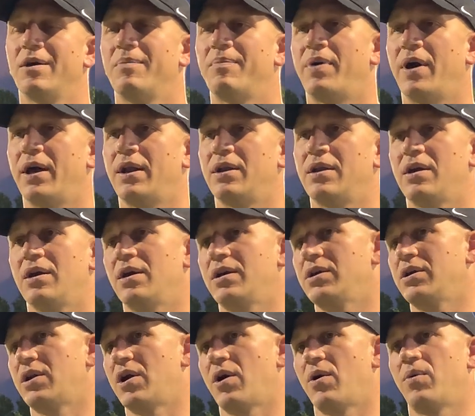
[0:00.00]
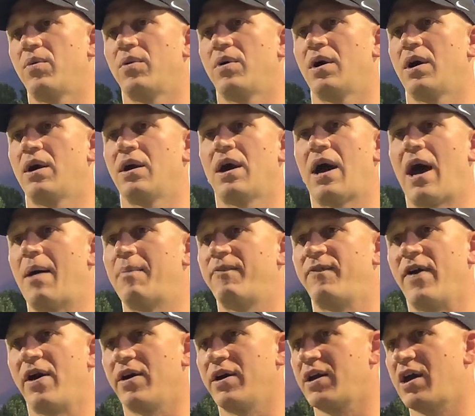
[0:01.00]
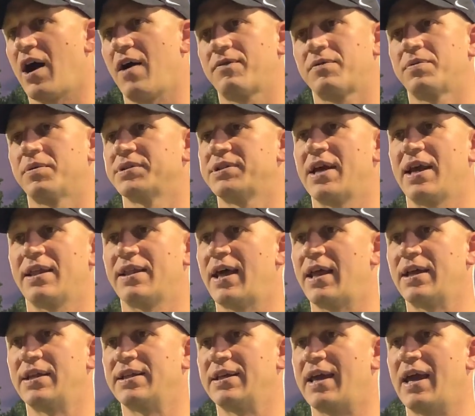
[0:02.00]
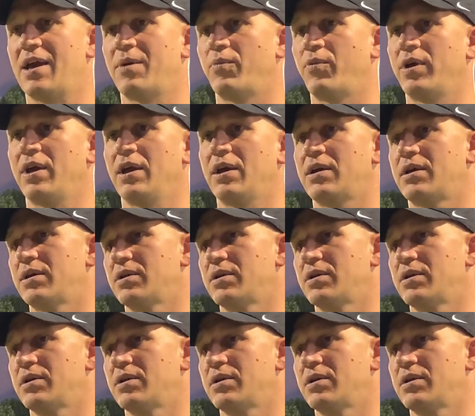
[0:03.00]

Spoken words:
But, you know, I'm very comfortable taking that into game week